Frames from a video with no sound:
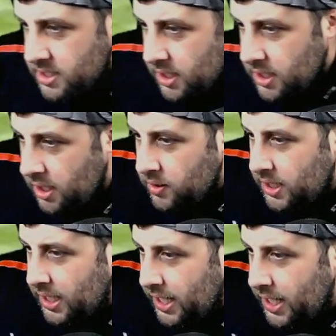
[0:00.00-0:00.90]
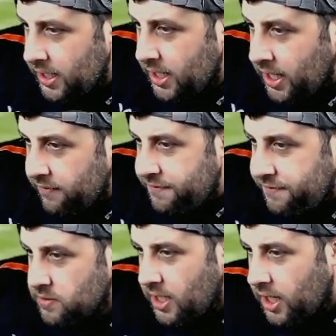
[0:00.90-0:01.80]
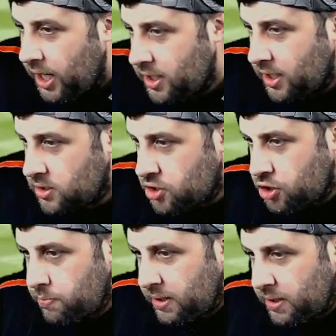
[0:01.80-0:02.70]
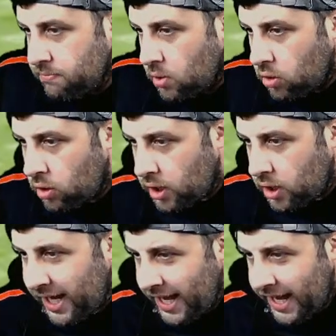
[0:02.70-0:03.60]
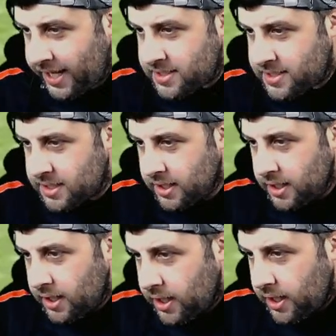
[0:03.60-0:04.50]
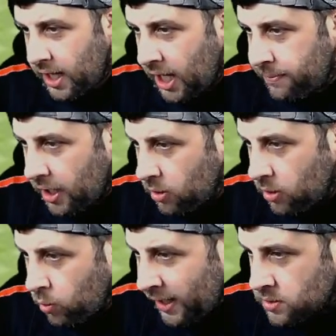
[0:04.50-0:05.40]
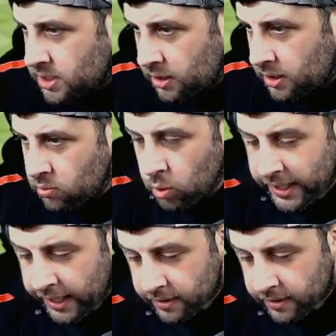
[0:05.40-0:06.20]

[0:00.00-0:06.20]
Okay, feels like Ireland should be more ahead, but I hope Wales can win it.